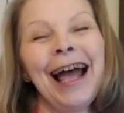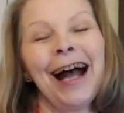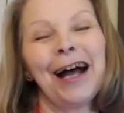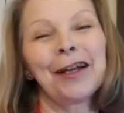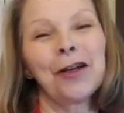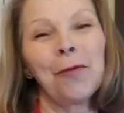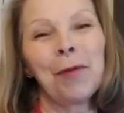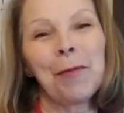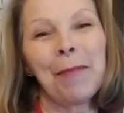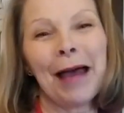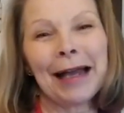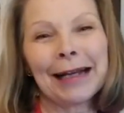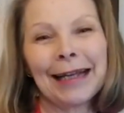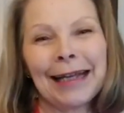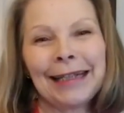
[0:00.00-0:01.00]
and I'll be
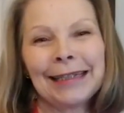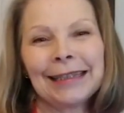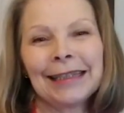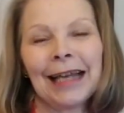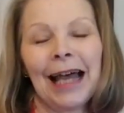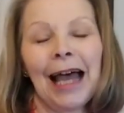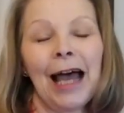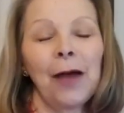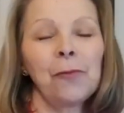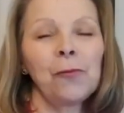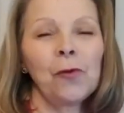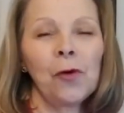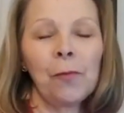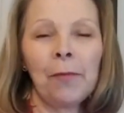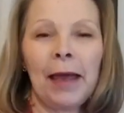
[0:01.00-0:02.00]
back later and
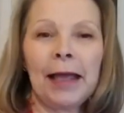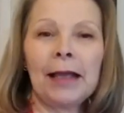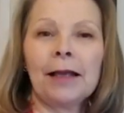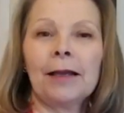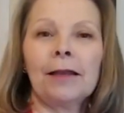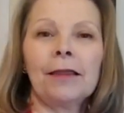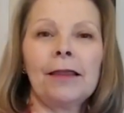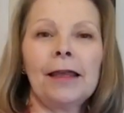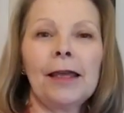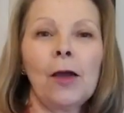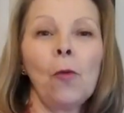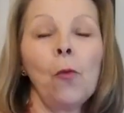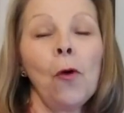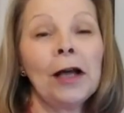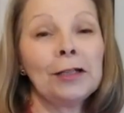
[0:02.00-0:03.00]
we'll make the
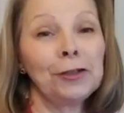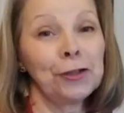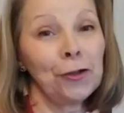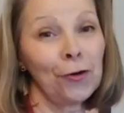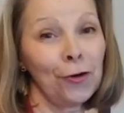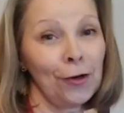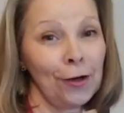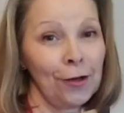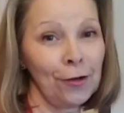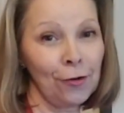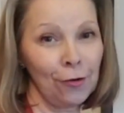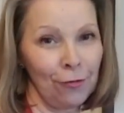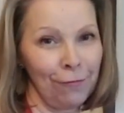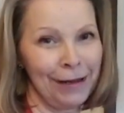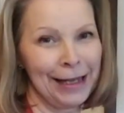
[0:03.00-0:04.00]
white chocolate
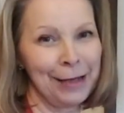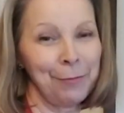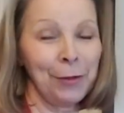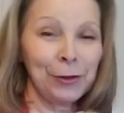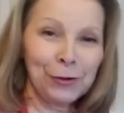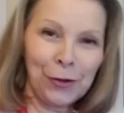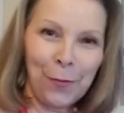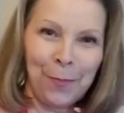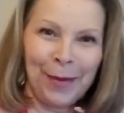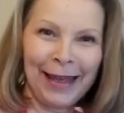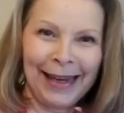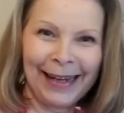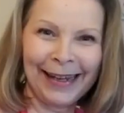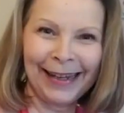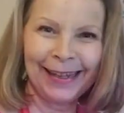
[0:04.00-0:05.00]
cream
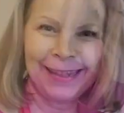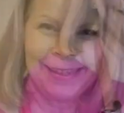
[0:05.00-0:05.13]
topping.